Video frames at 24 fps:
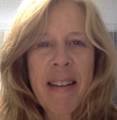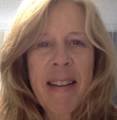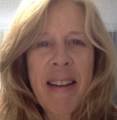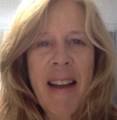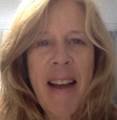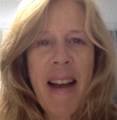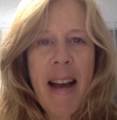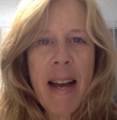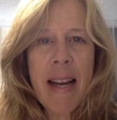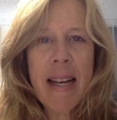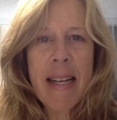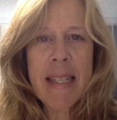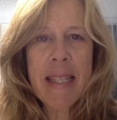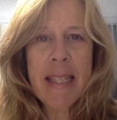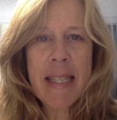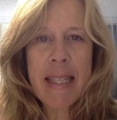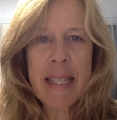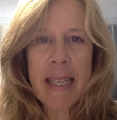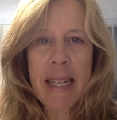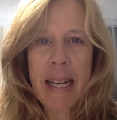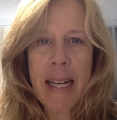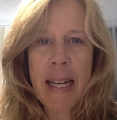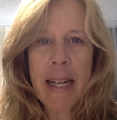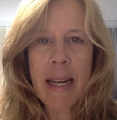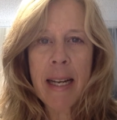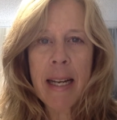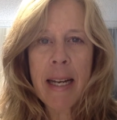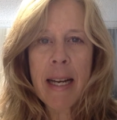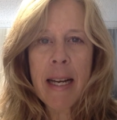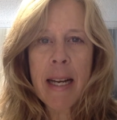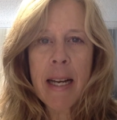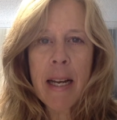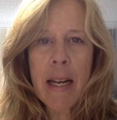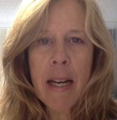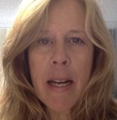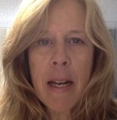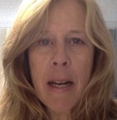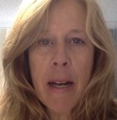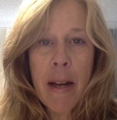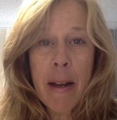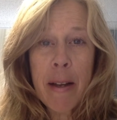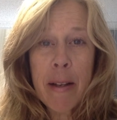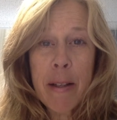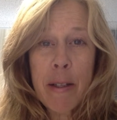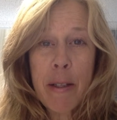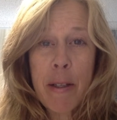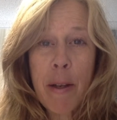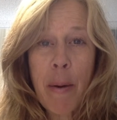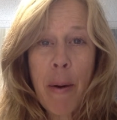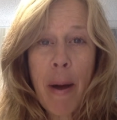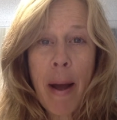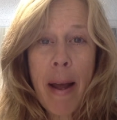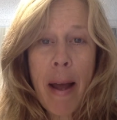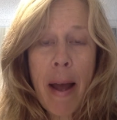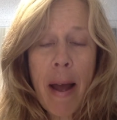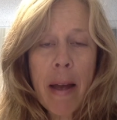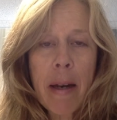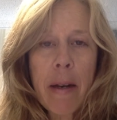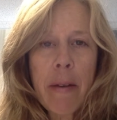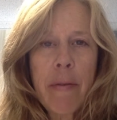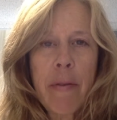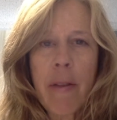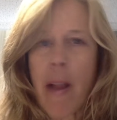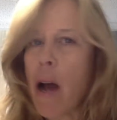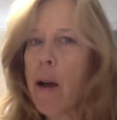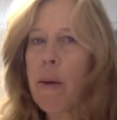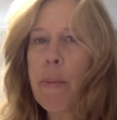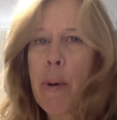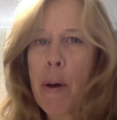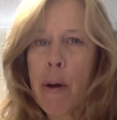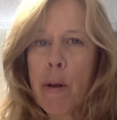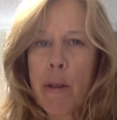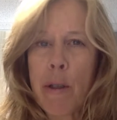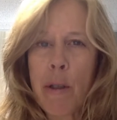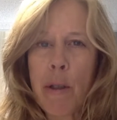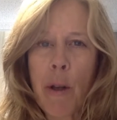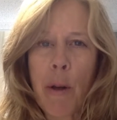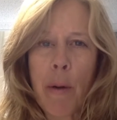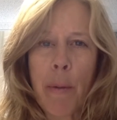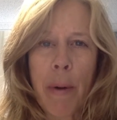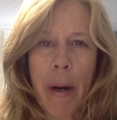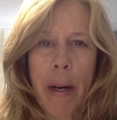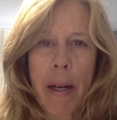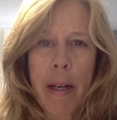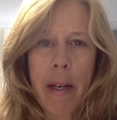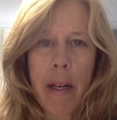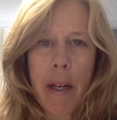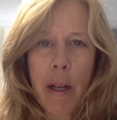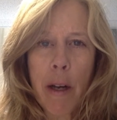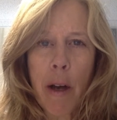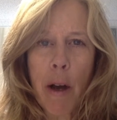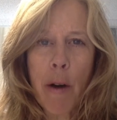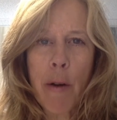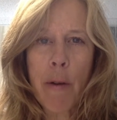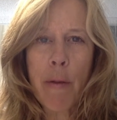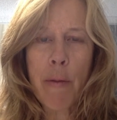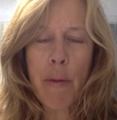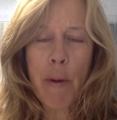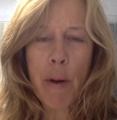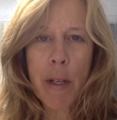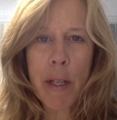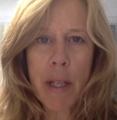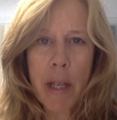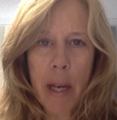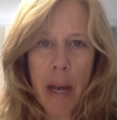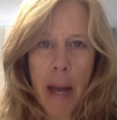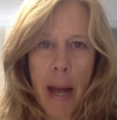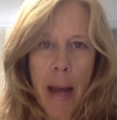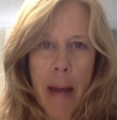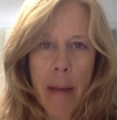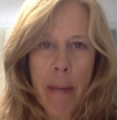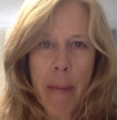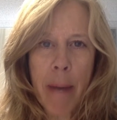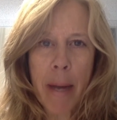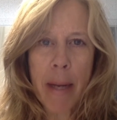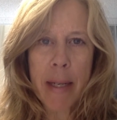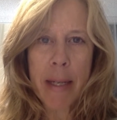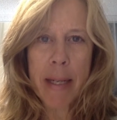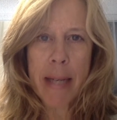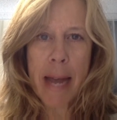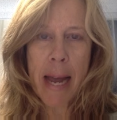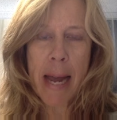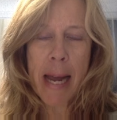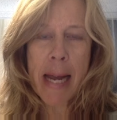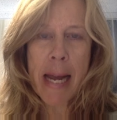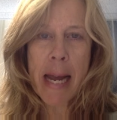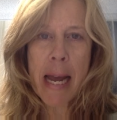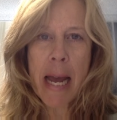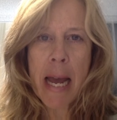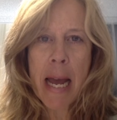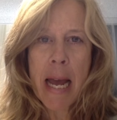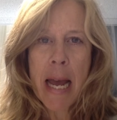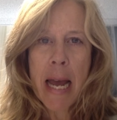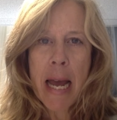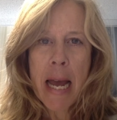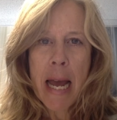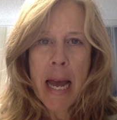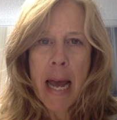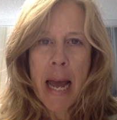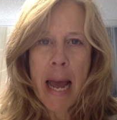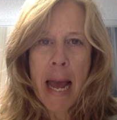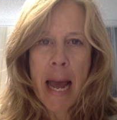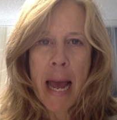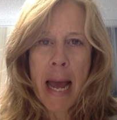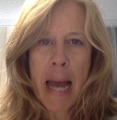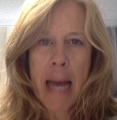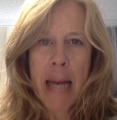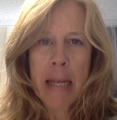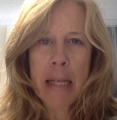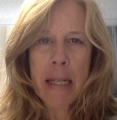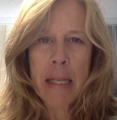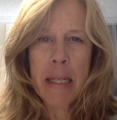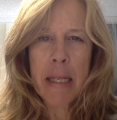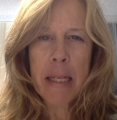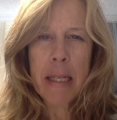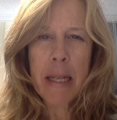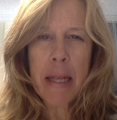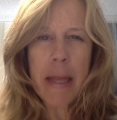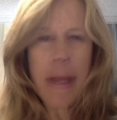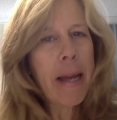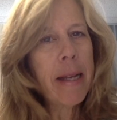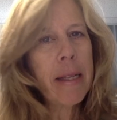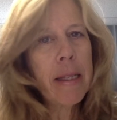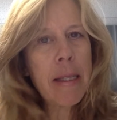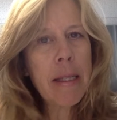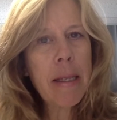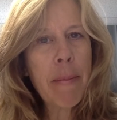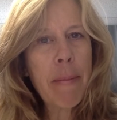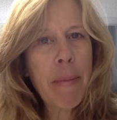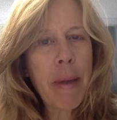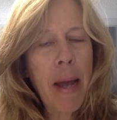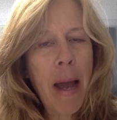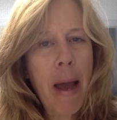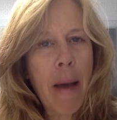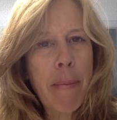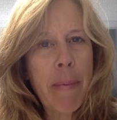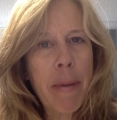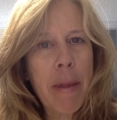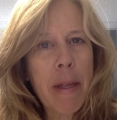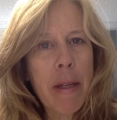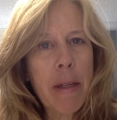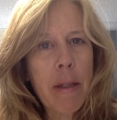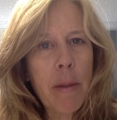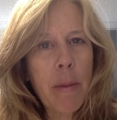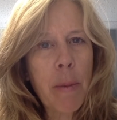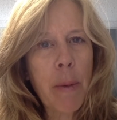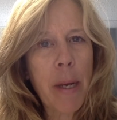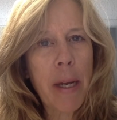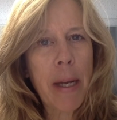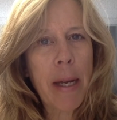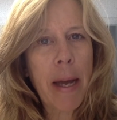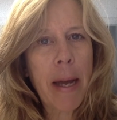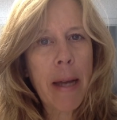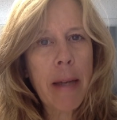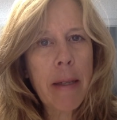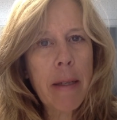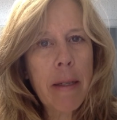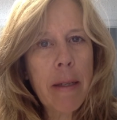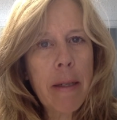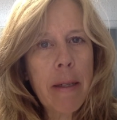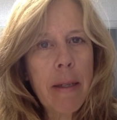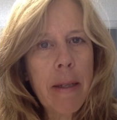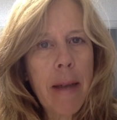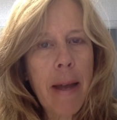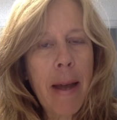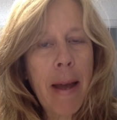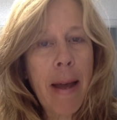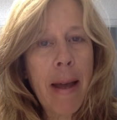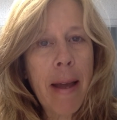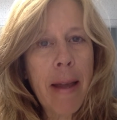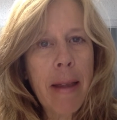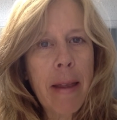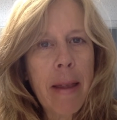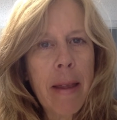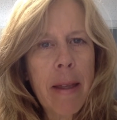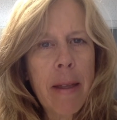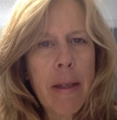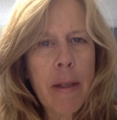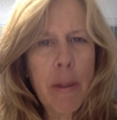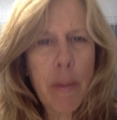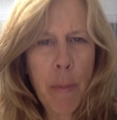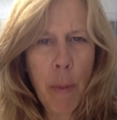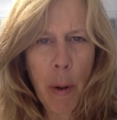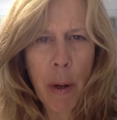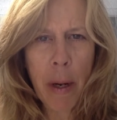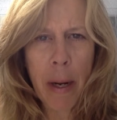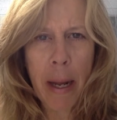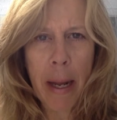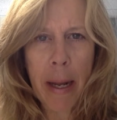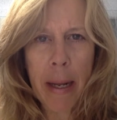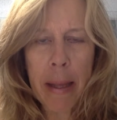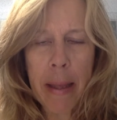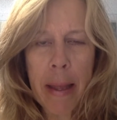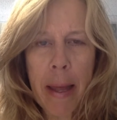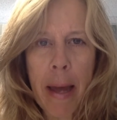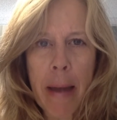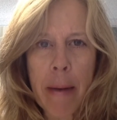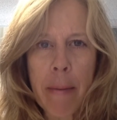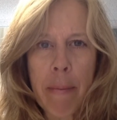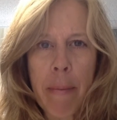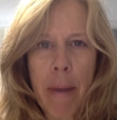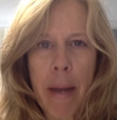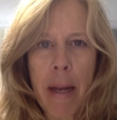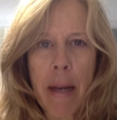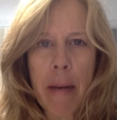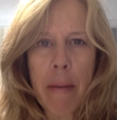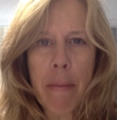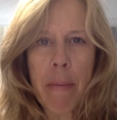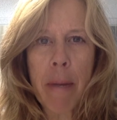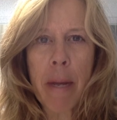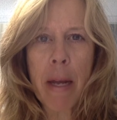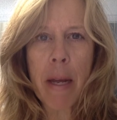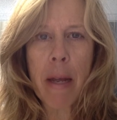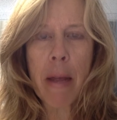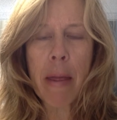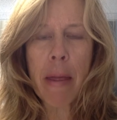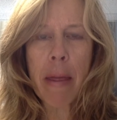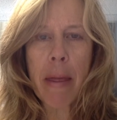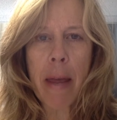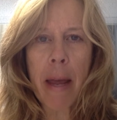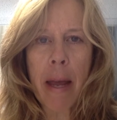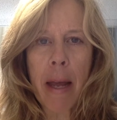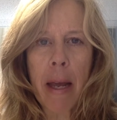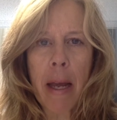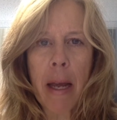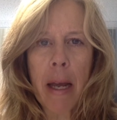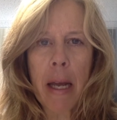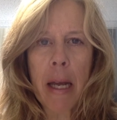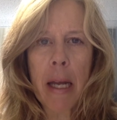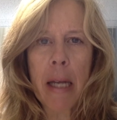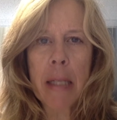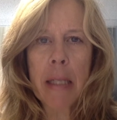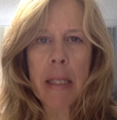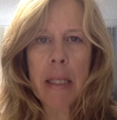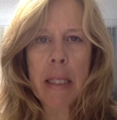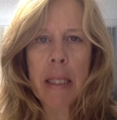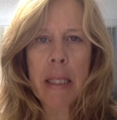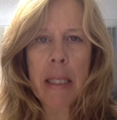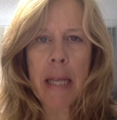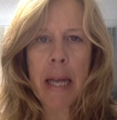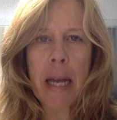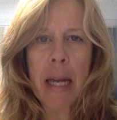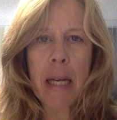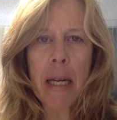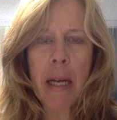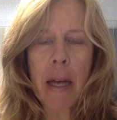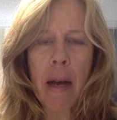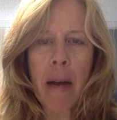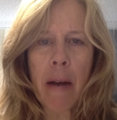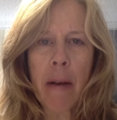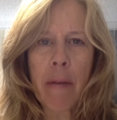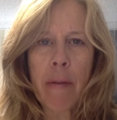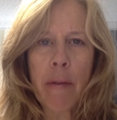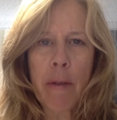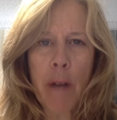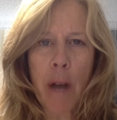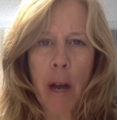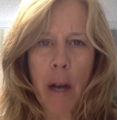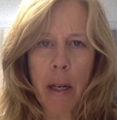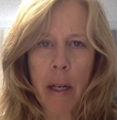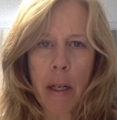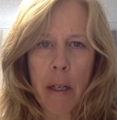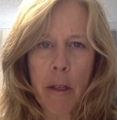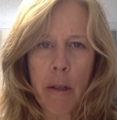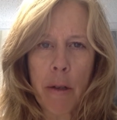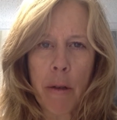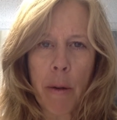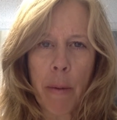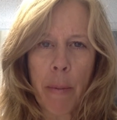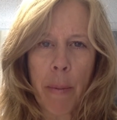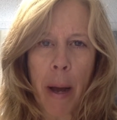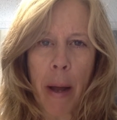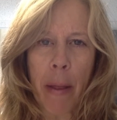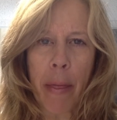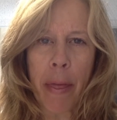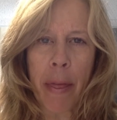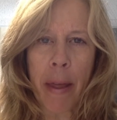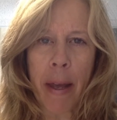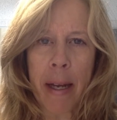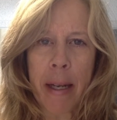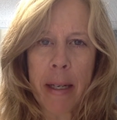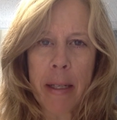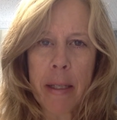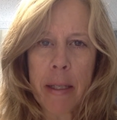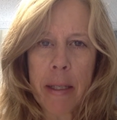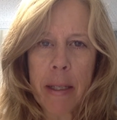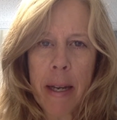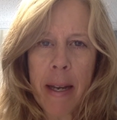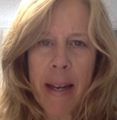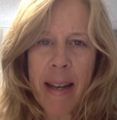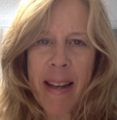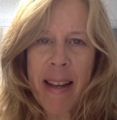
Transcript: Hi, it's Cie. So I had a vlog post all ready to go for today, Monday, and then something happened this weekend and this morning that made me think instead of talking to you about things